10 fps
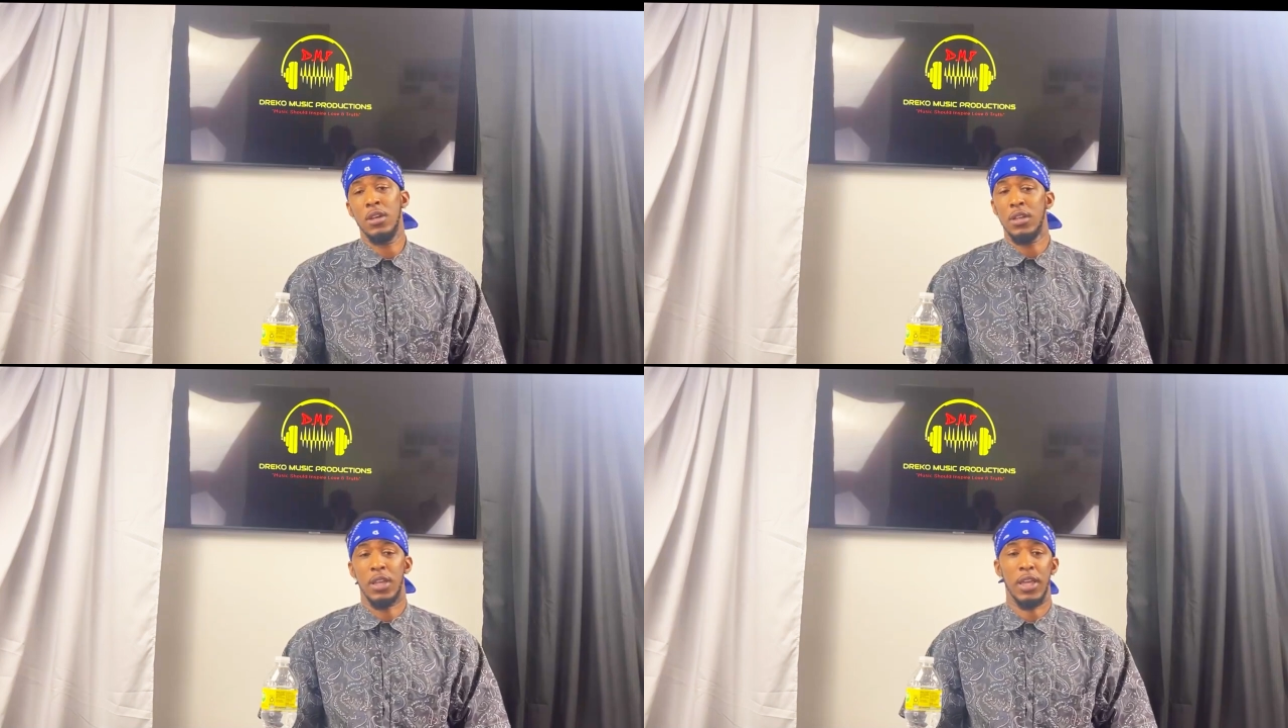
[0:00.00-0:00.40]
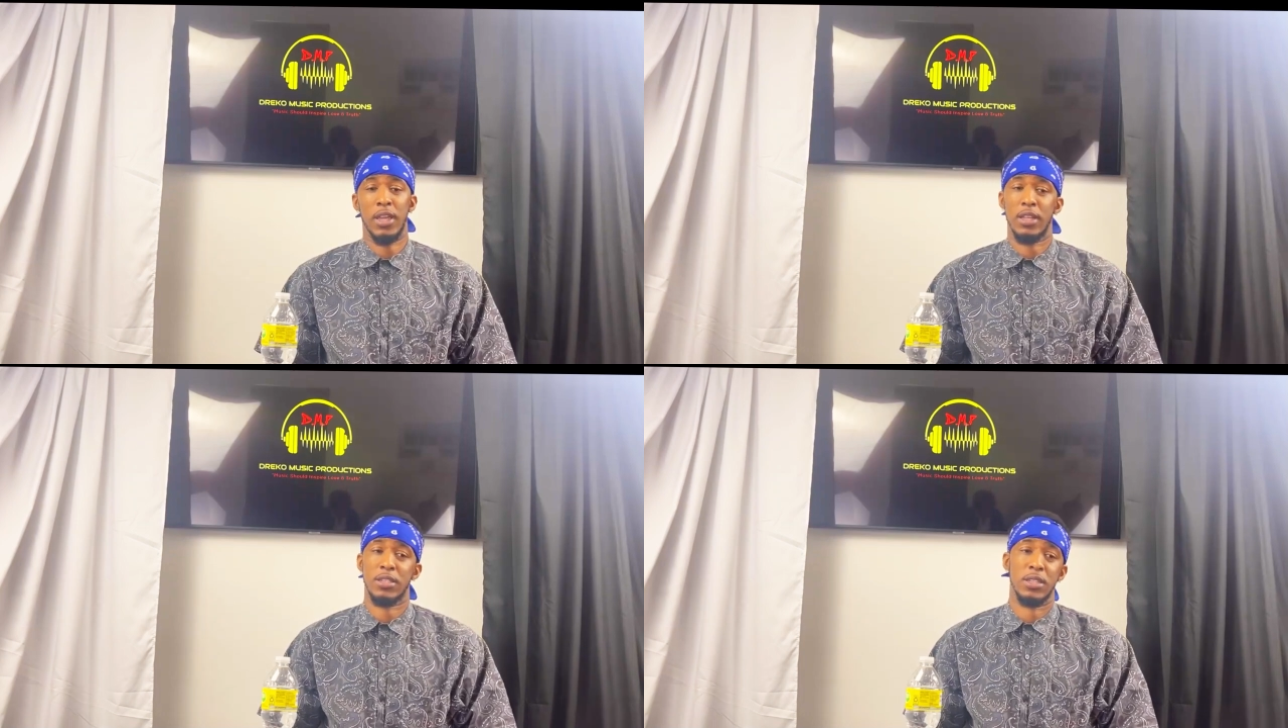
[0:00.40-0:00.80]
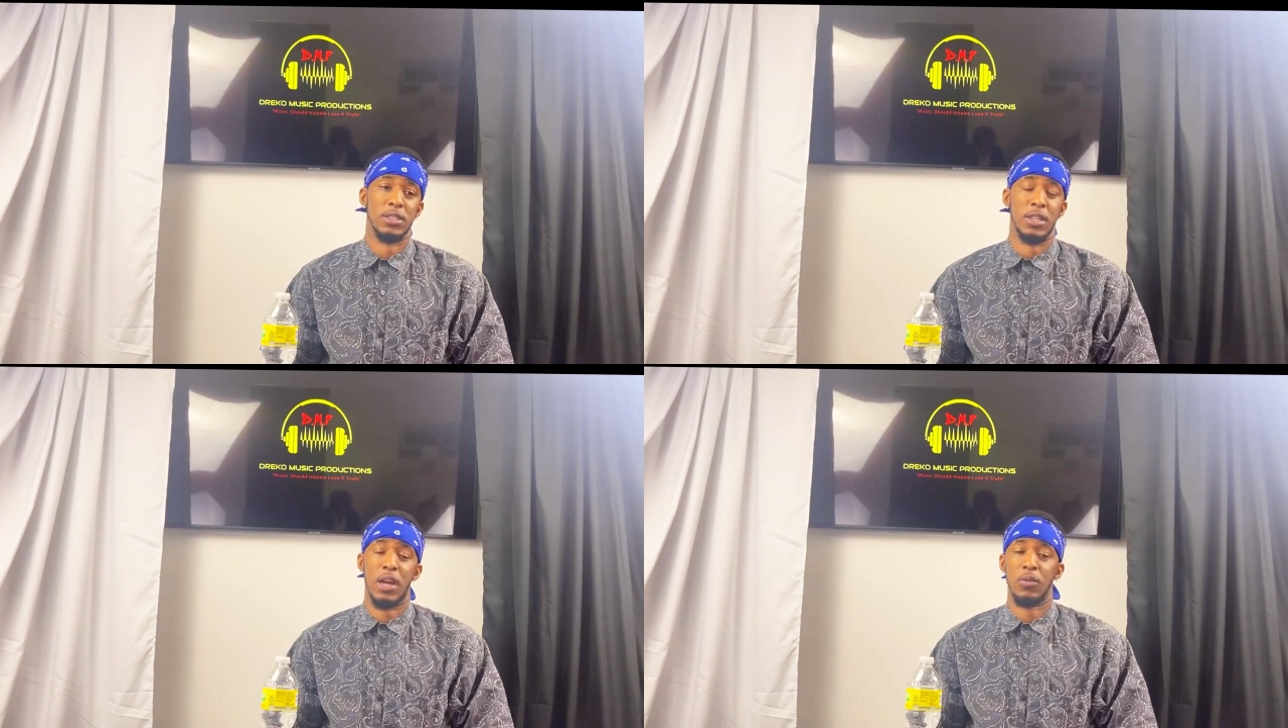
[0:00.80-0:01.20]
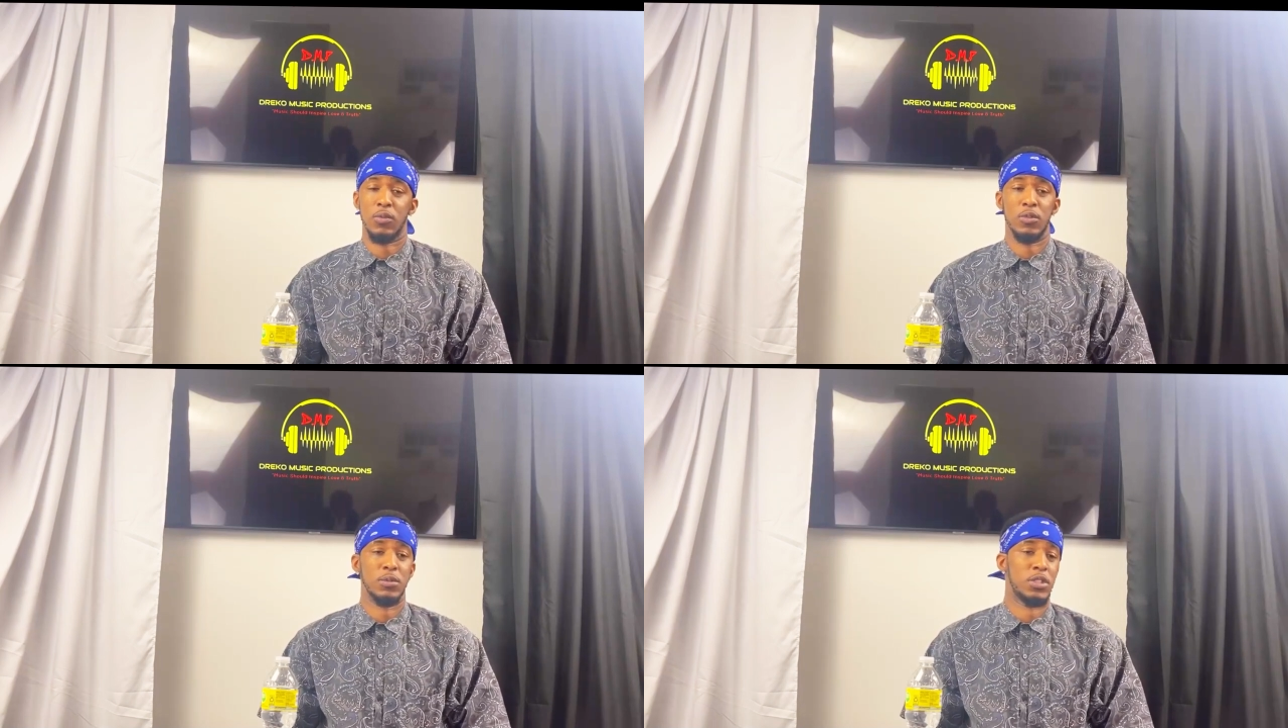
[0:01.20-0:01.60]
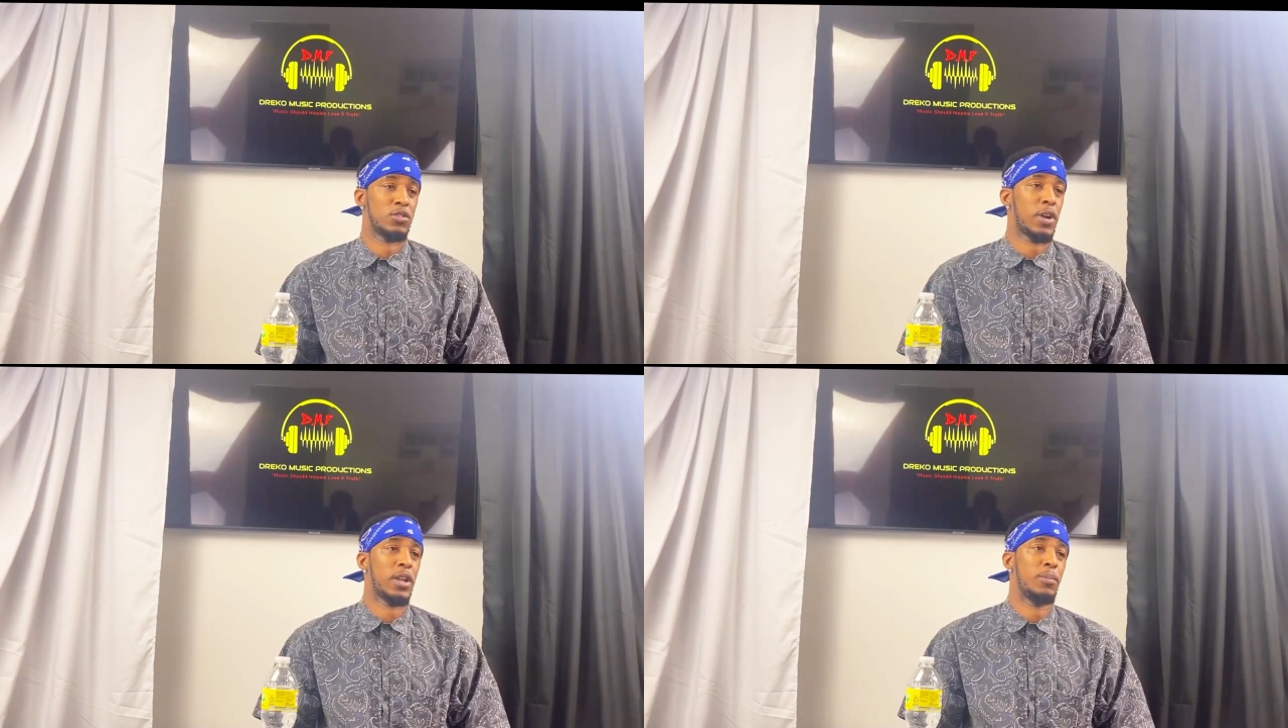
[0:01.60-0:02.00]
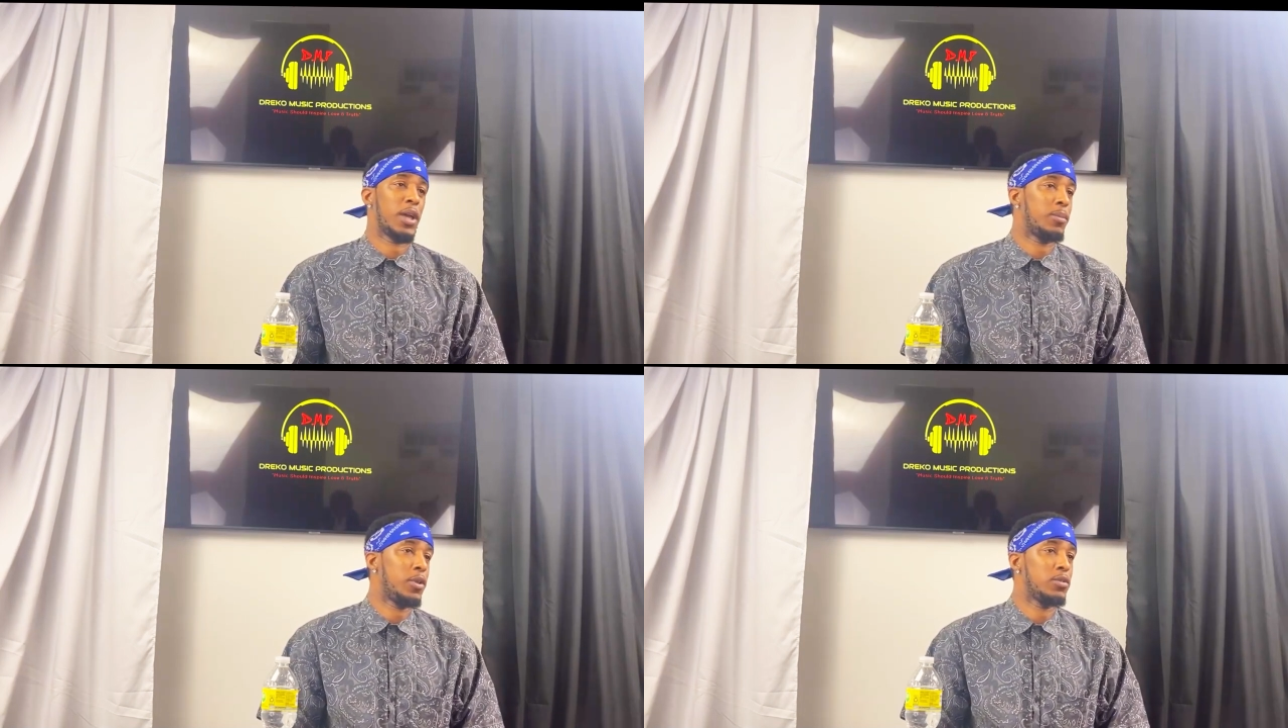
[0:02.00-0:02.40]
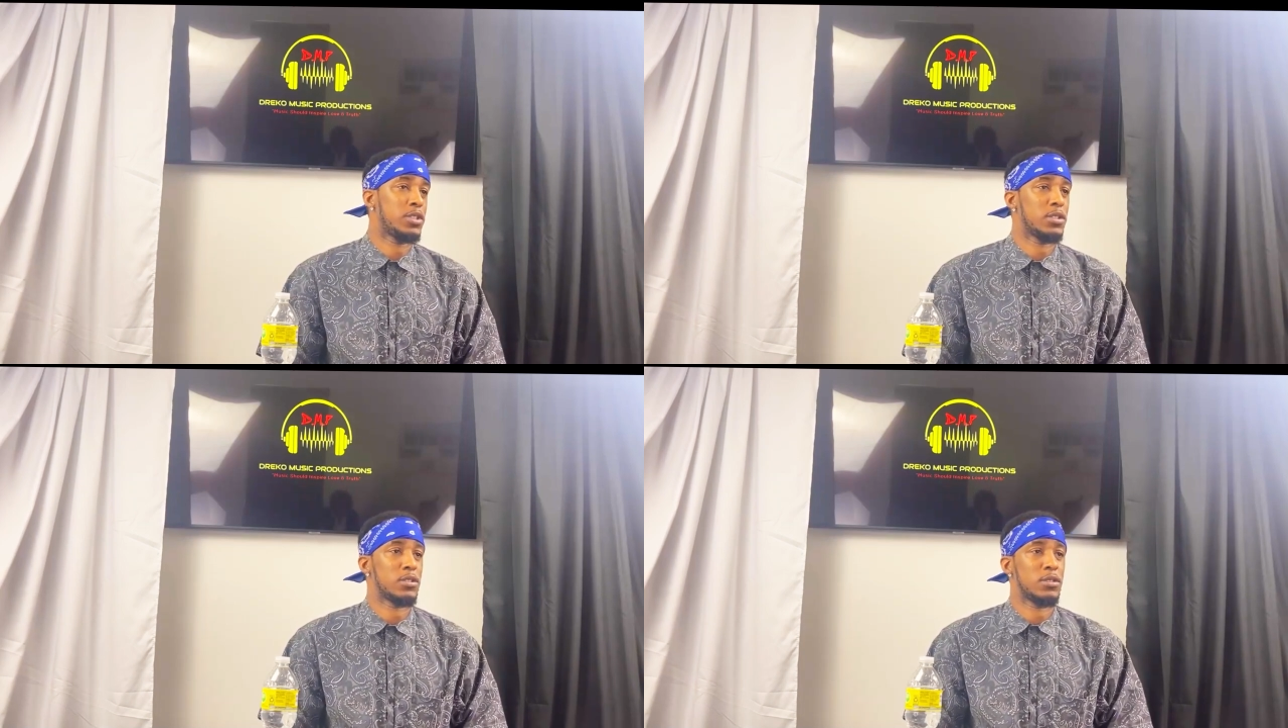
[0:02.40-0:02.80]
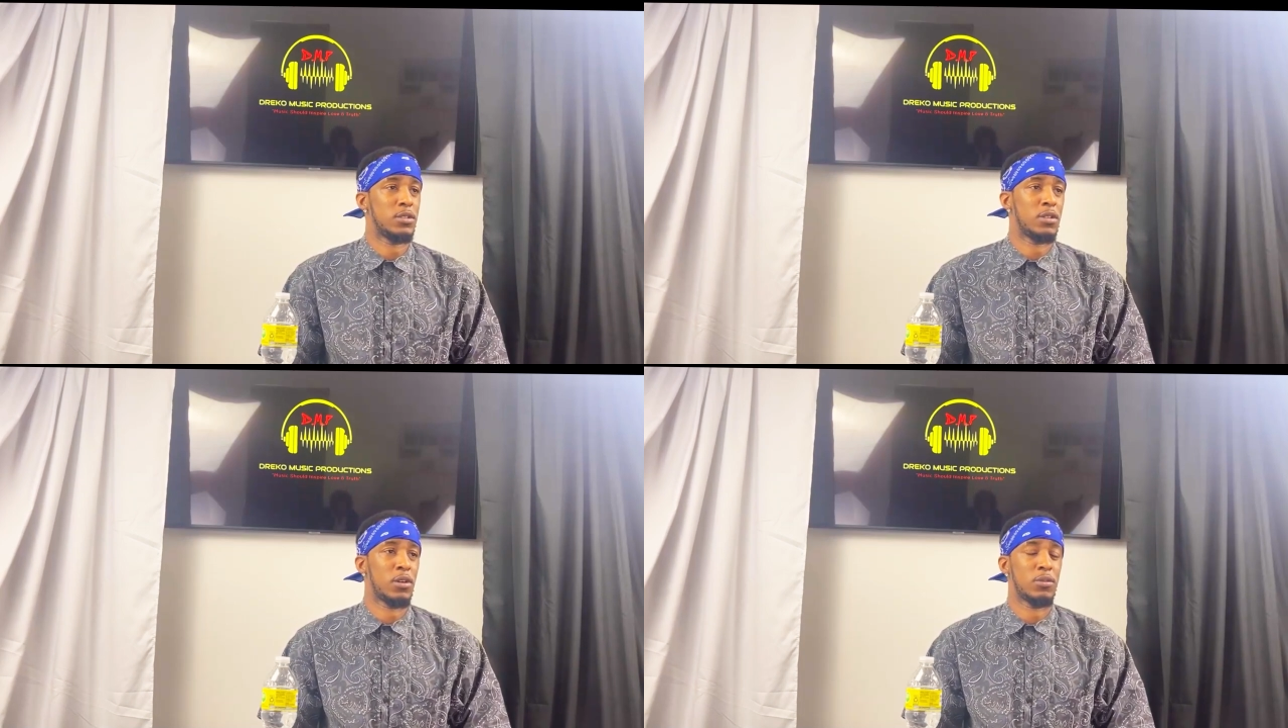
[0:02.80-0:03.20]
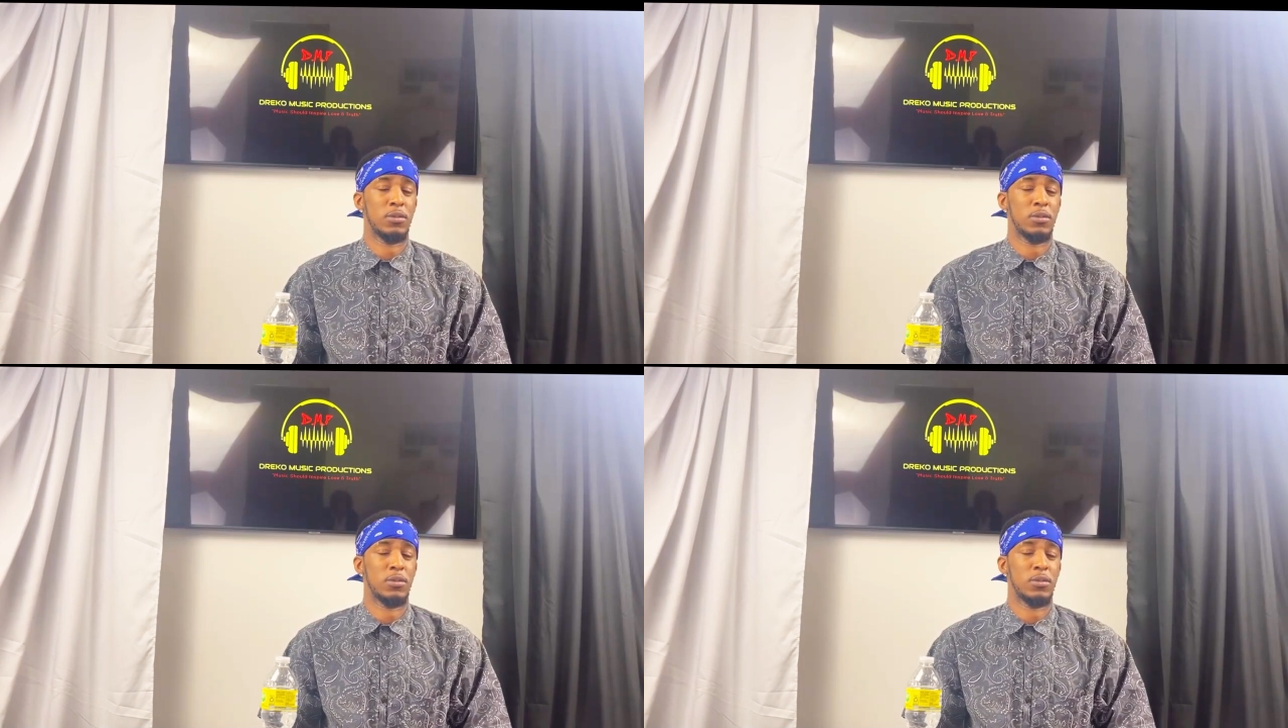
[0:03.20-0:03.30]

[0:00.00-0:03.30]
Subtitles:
They catch us in our rooms just trying to make music, you know?